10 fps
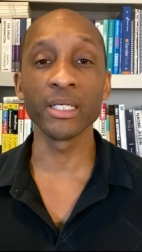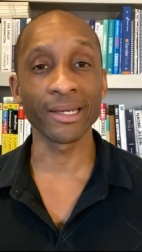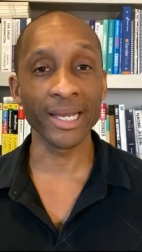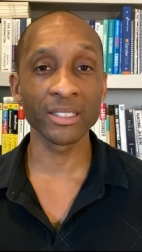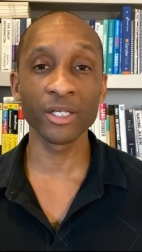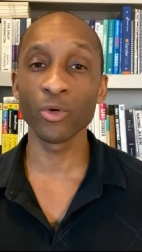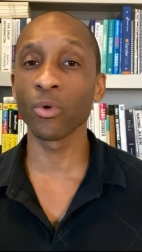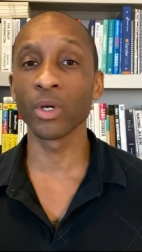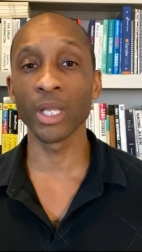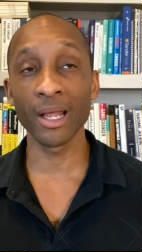connected
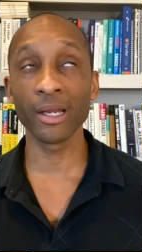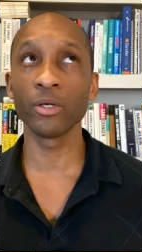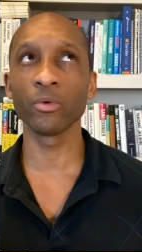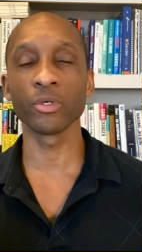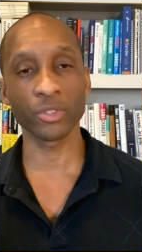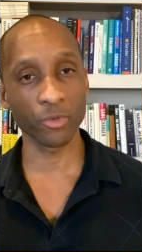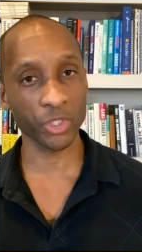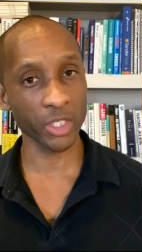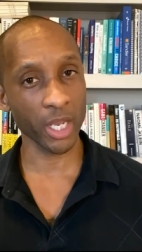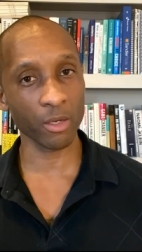or aligned or
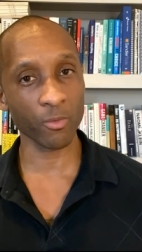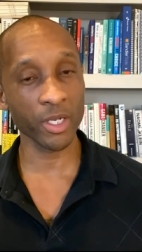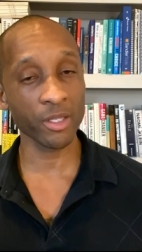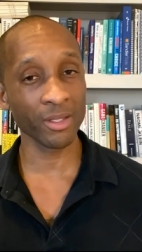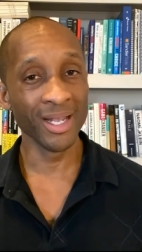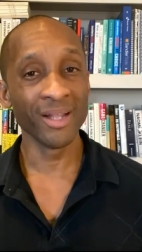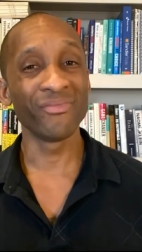associated with,